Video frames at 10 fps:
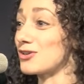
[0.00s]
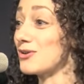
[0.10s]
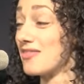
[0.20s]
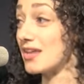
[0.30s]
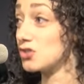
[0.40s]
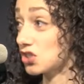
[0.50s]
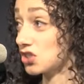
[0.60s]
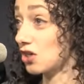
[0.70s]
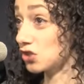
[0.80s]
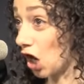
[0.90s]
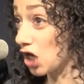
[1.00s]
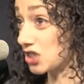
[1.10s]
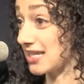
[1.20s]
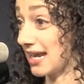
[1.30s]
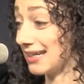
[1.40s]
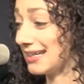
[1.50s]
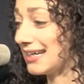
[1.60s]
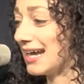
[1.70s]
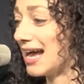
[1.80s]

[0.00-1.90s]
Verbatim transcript: through, and then she starts cursing.